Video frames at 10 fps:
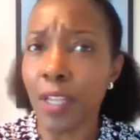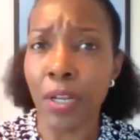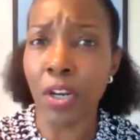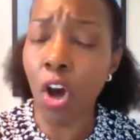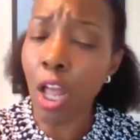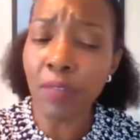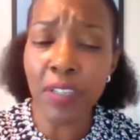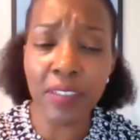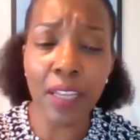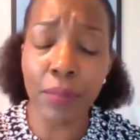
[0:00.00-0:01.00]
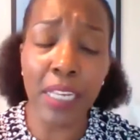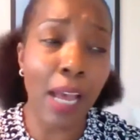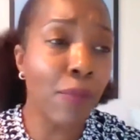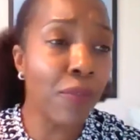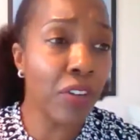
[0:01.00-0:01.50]
but all of us i mean
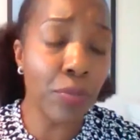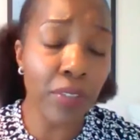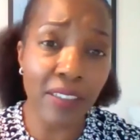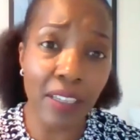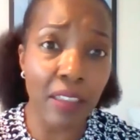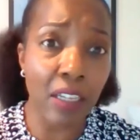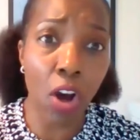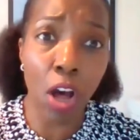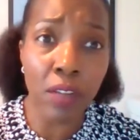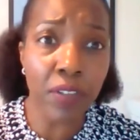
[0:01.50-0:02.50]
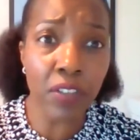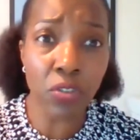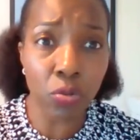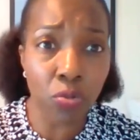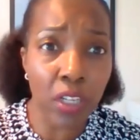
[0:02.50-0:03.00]
i'm very pleased i think all of us
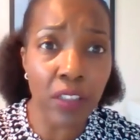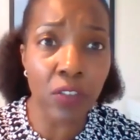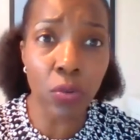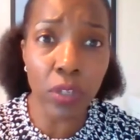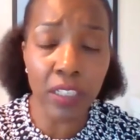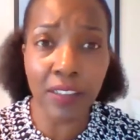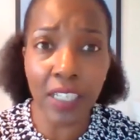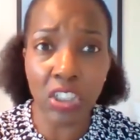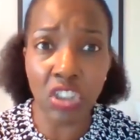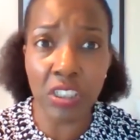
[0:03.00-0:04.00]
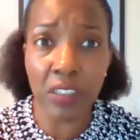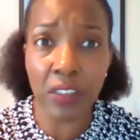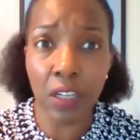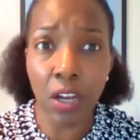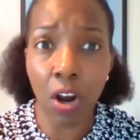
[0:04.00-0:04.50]
who run these
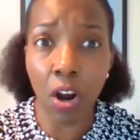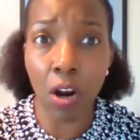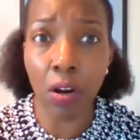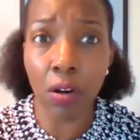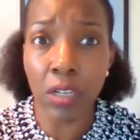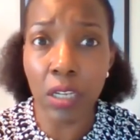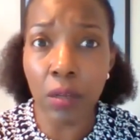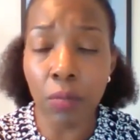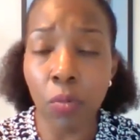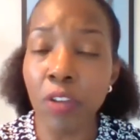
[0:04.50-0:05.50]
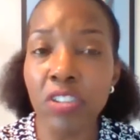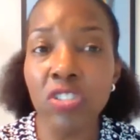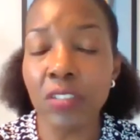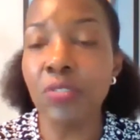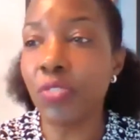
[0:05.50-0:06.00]
organizations are more than
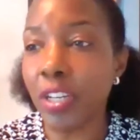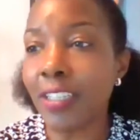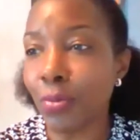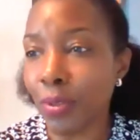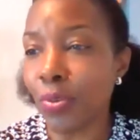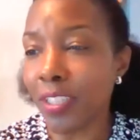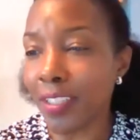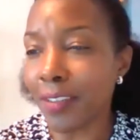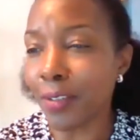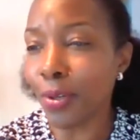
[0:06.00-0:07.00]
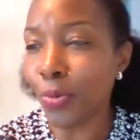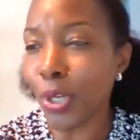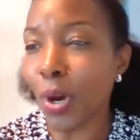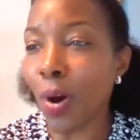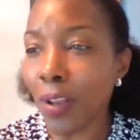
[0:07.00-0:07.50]
just friendly with one another. And
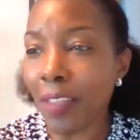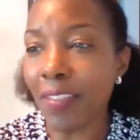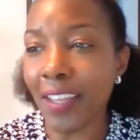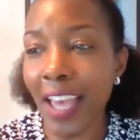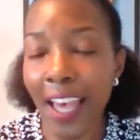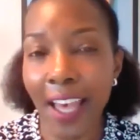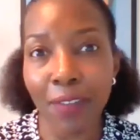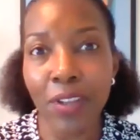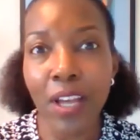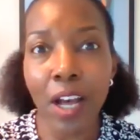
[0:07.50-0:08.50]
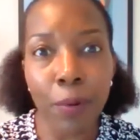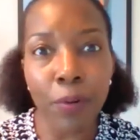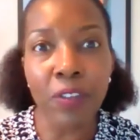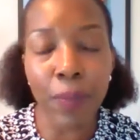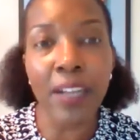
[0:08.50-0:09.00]
we all, I think, have a
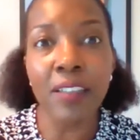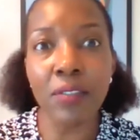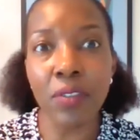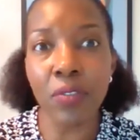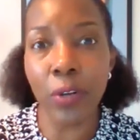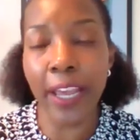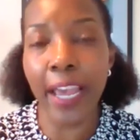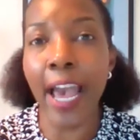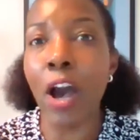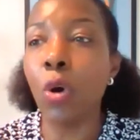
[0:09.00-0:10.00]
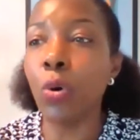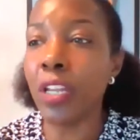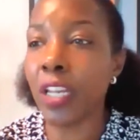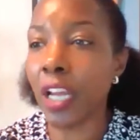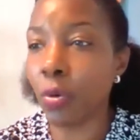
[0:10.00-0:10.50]
perspective of okay, how
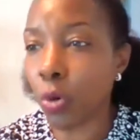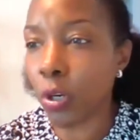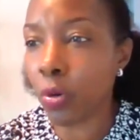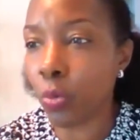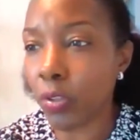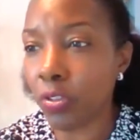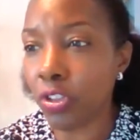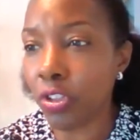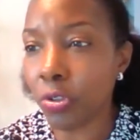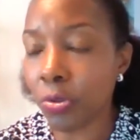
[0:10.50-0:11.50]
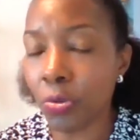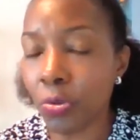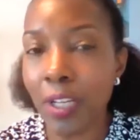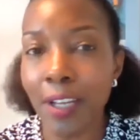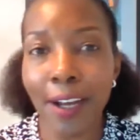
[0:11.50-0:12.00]
can I work with
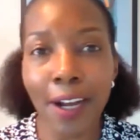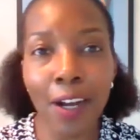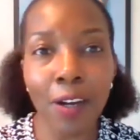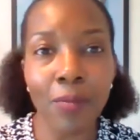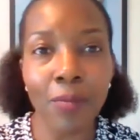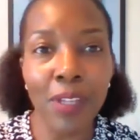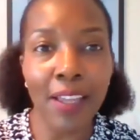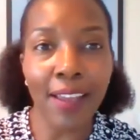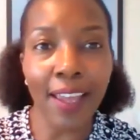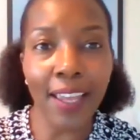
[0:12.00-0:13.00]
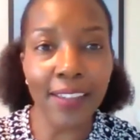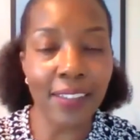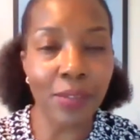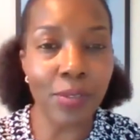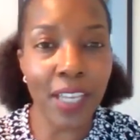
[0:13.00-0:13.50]
you um,
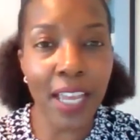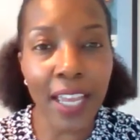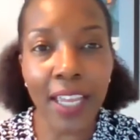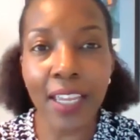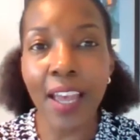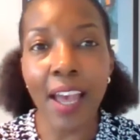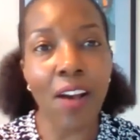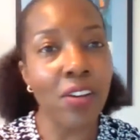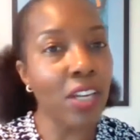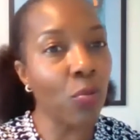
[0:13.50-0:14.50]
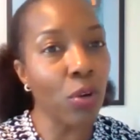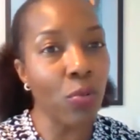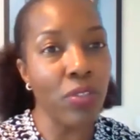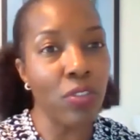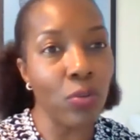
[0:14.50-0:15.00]
ACPA? How can I
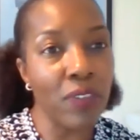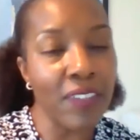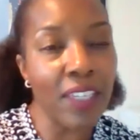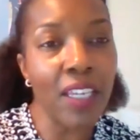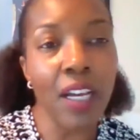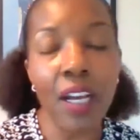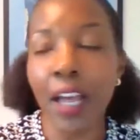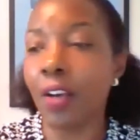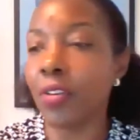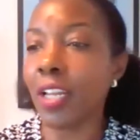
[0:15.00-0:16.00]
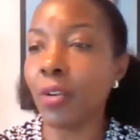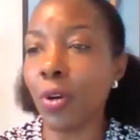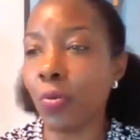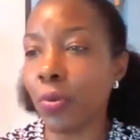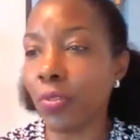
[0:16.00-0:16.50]
work with you, SEIA? How can I
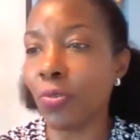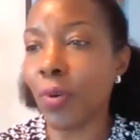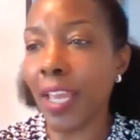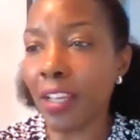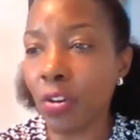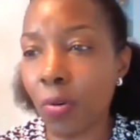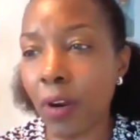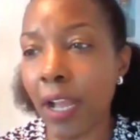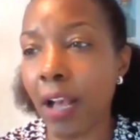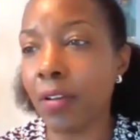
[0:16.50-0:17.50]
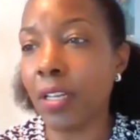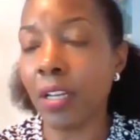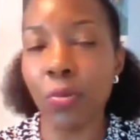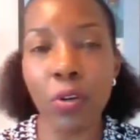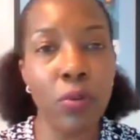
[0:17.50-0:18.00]
work with you, ACORE? How can
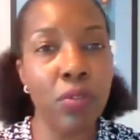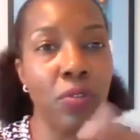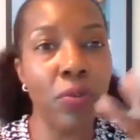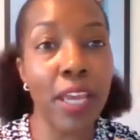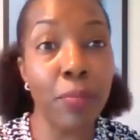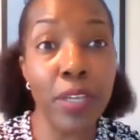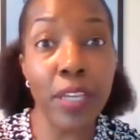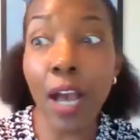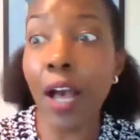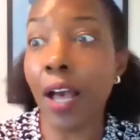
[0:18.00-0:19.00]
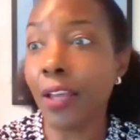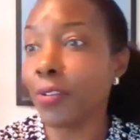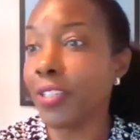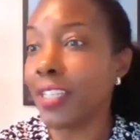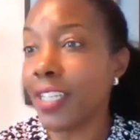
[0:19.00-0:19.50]
I work with you, API
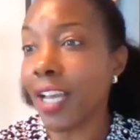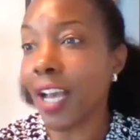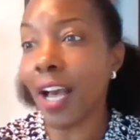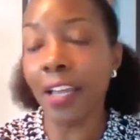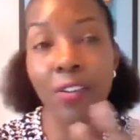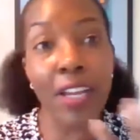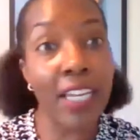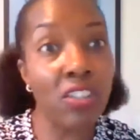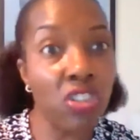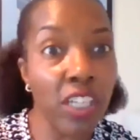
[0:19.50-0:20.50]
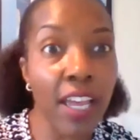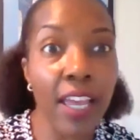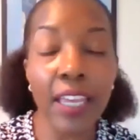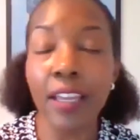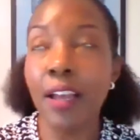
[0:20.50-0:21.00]
or EEI or
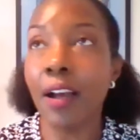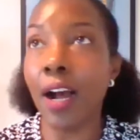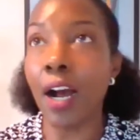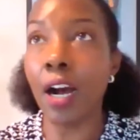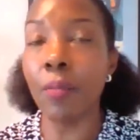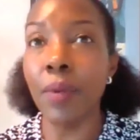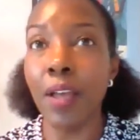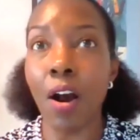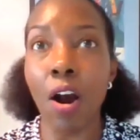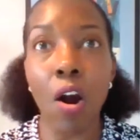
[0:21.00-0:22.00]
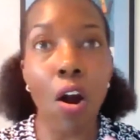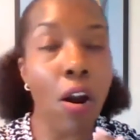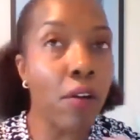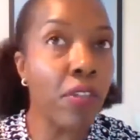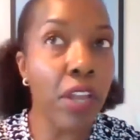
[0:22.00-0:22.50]
AGA? Um,
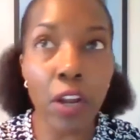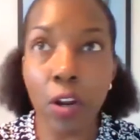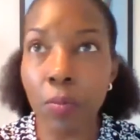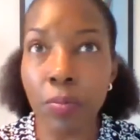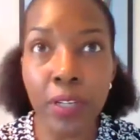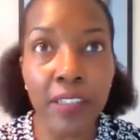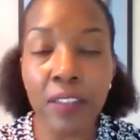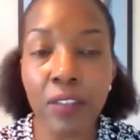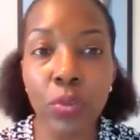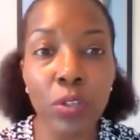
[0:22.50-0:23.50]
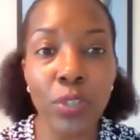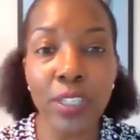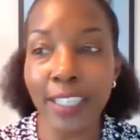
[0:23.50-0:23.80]
are there places where we